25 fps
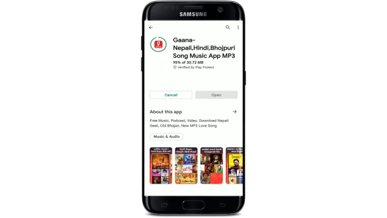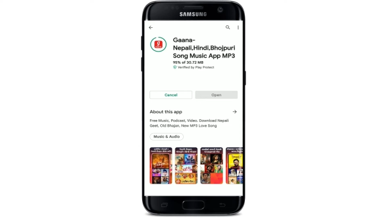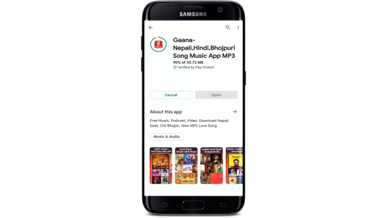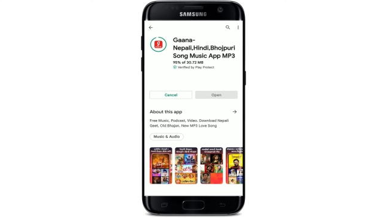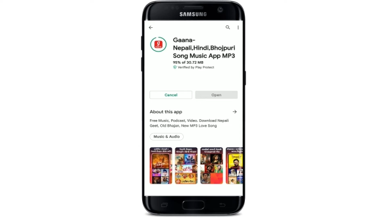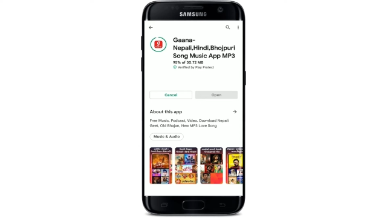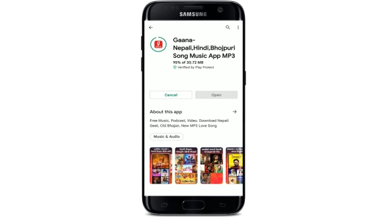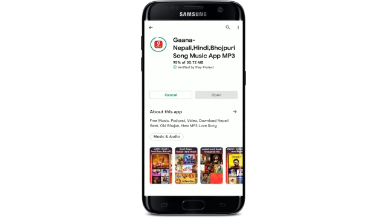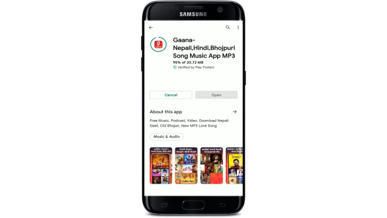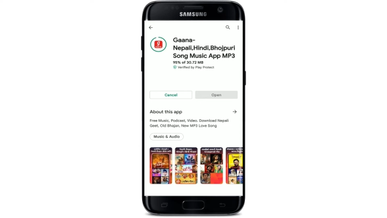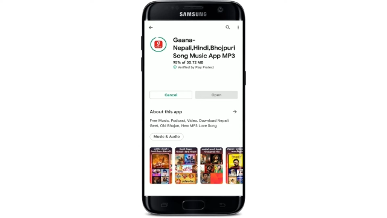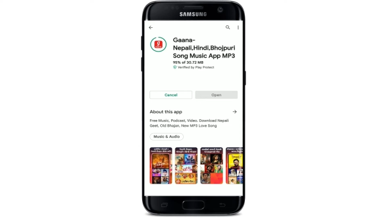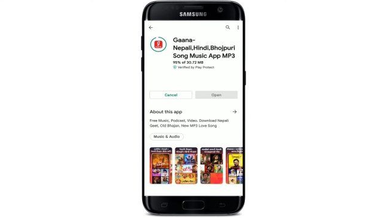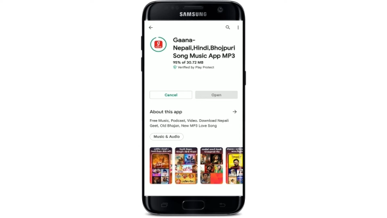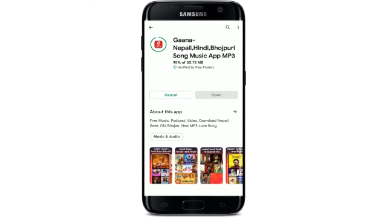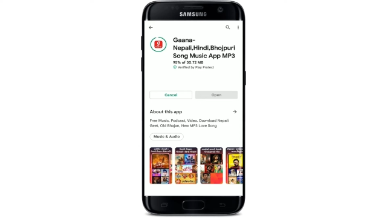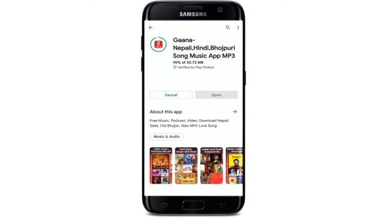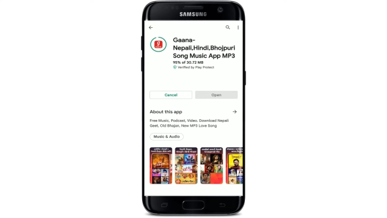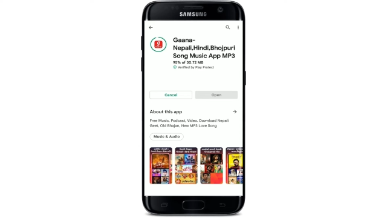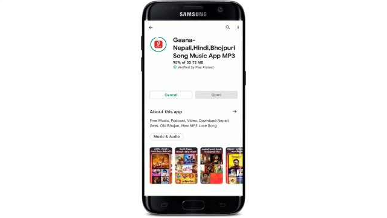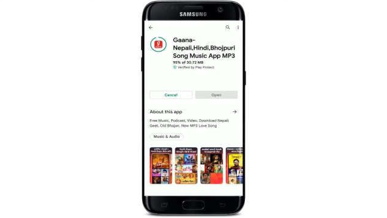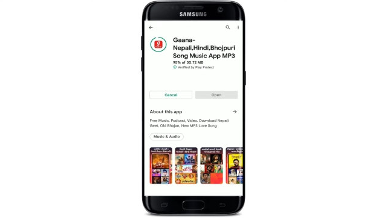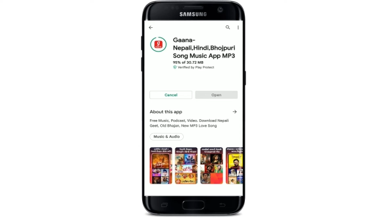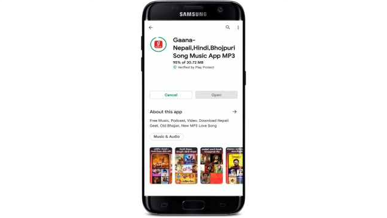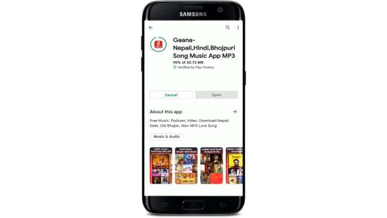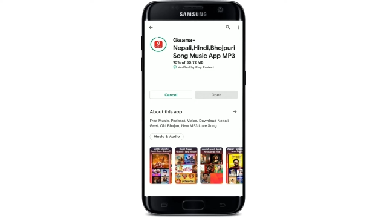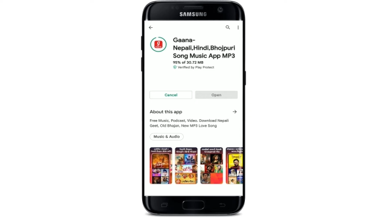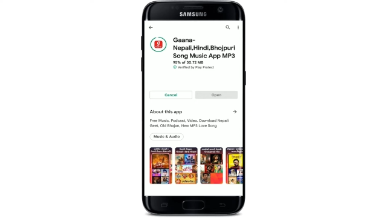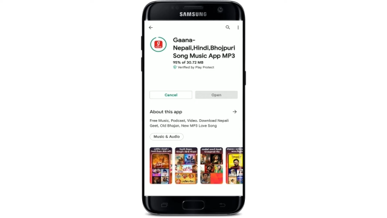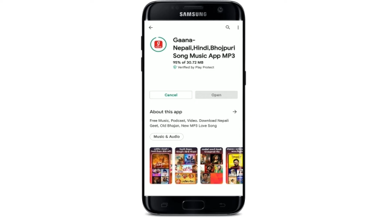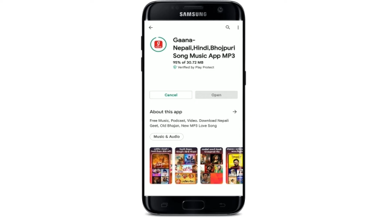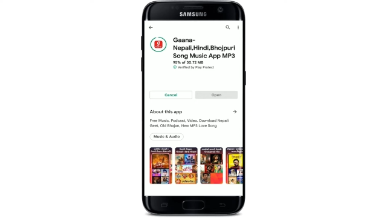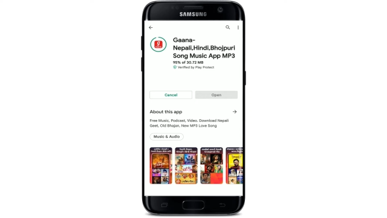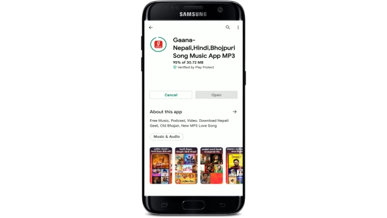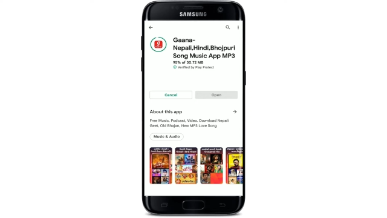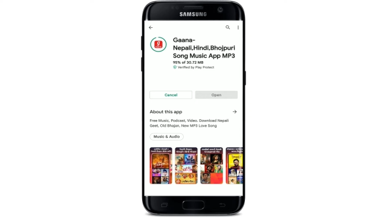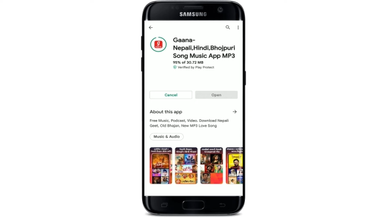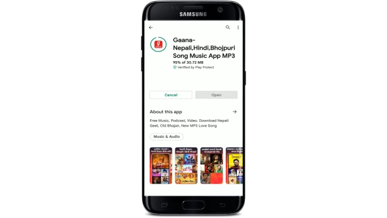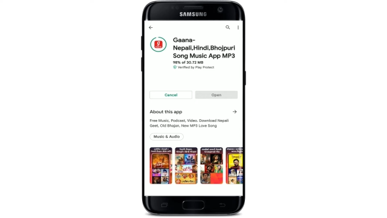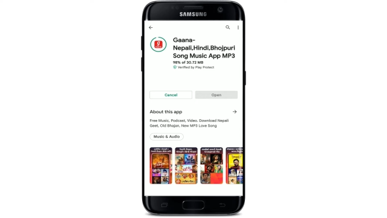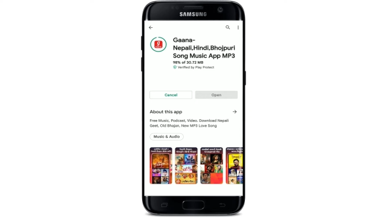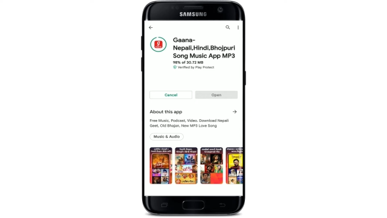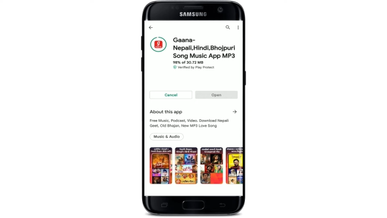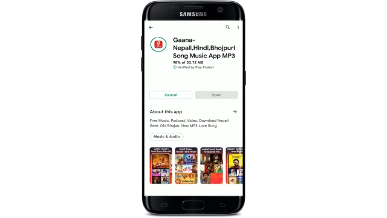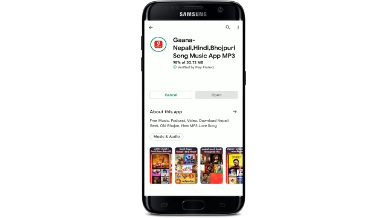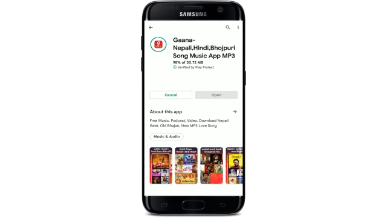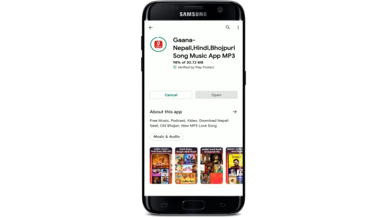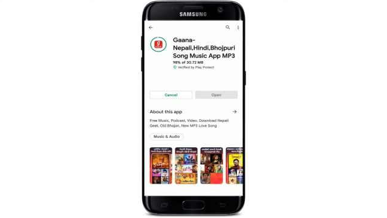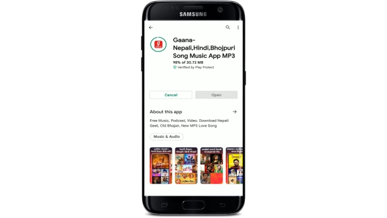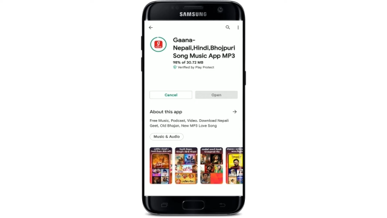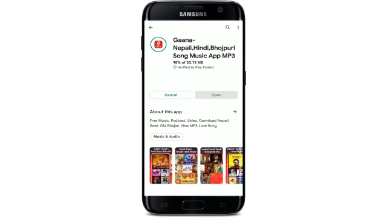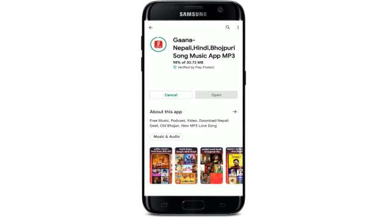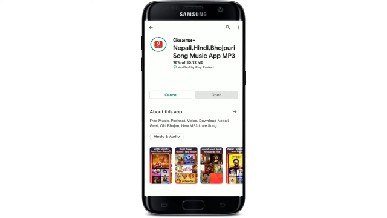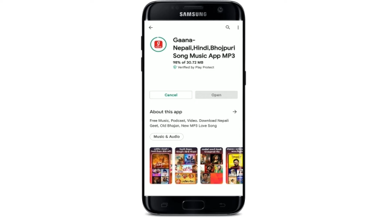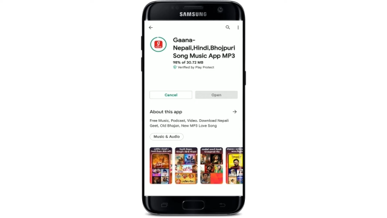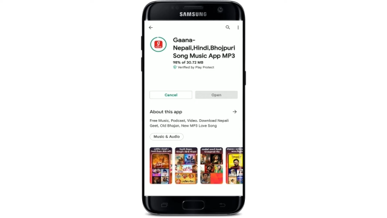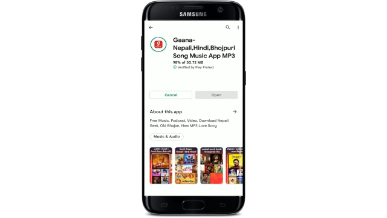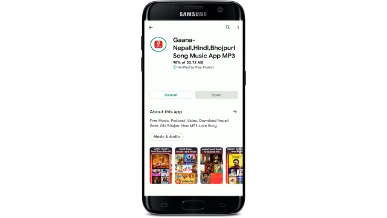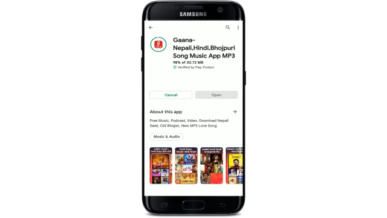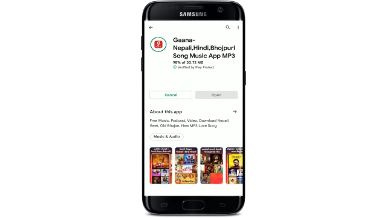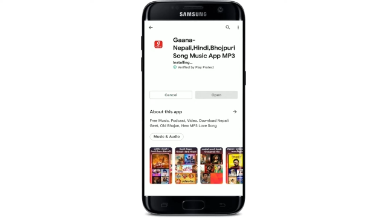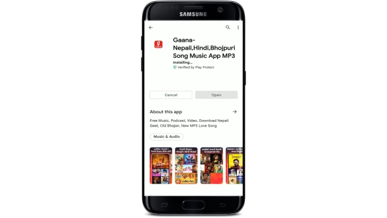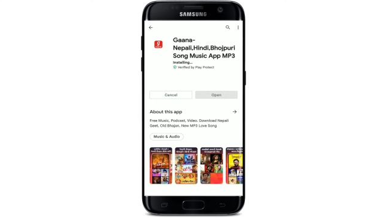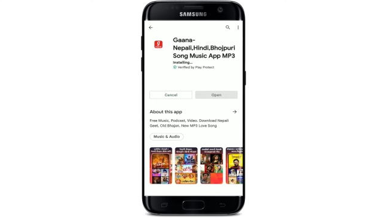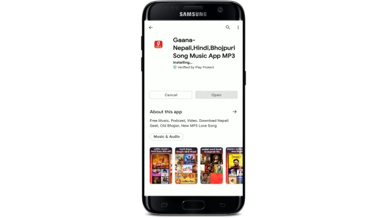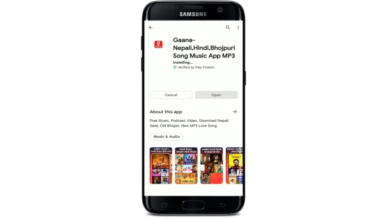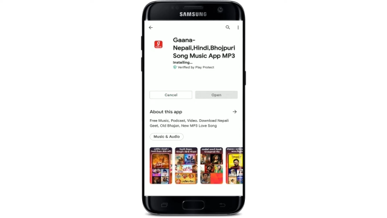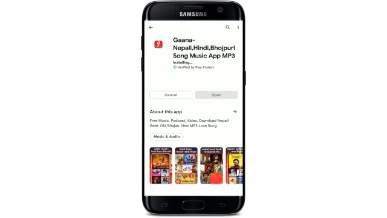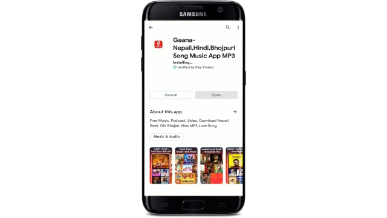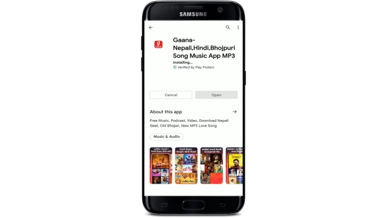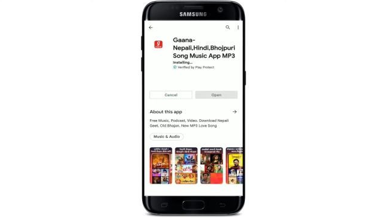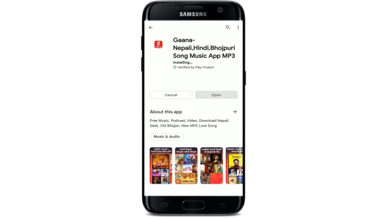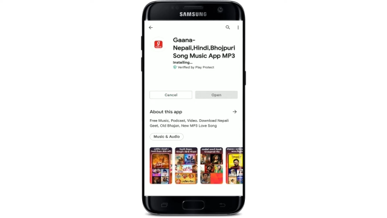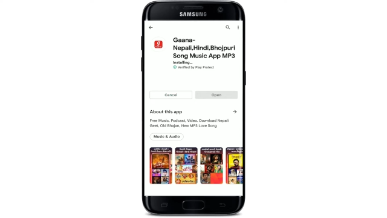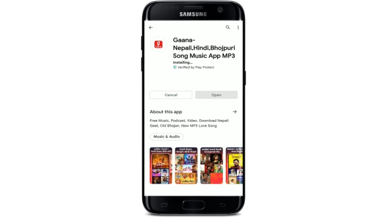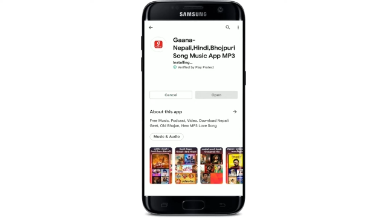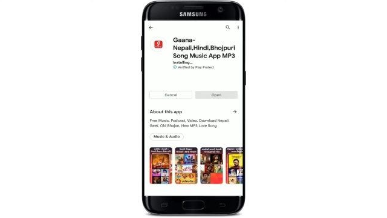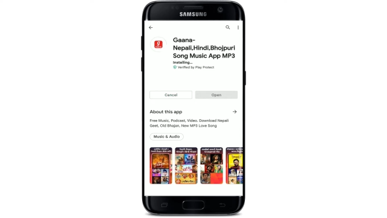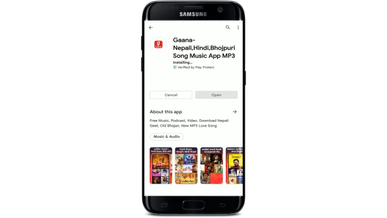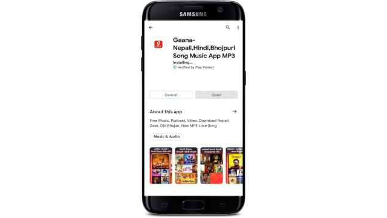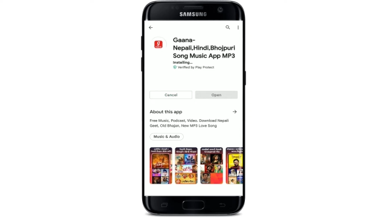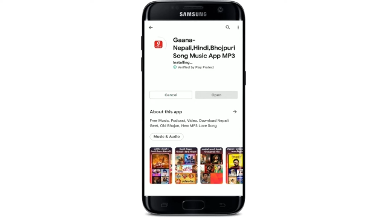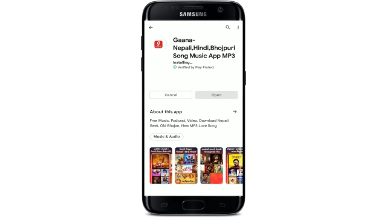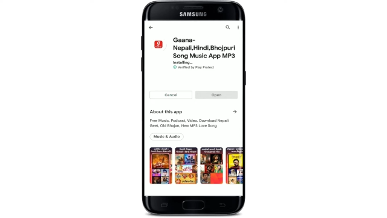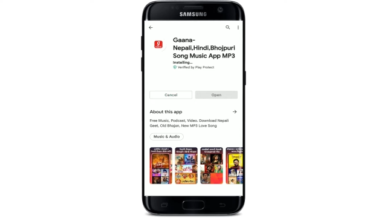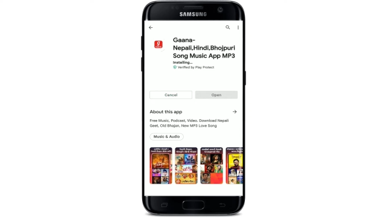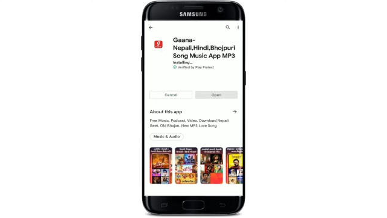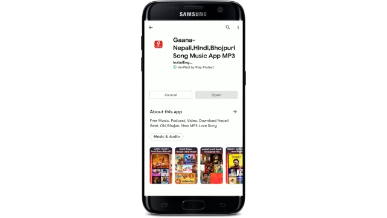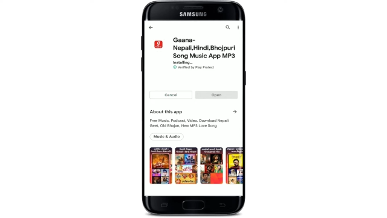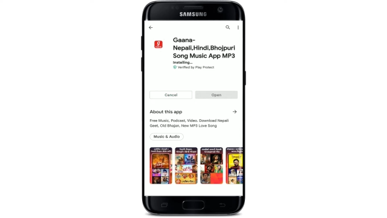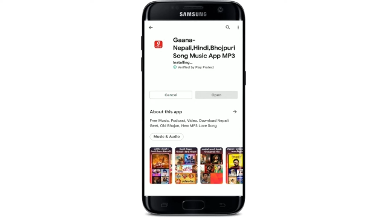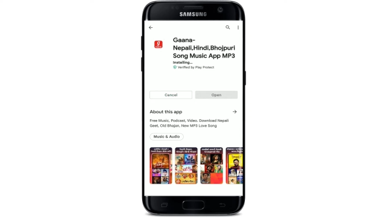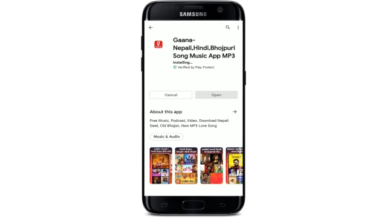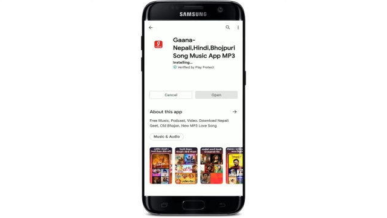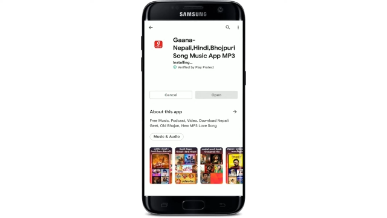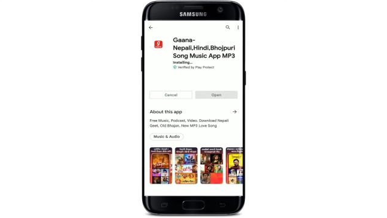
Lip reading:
Nobody's mouth can be seen.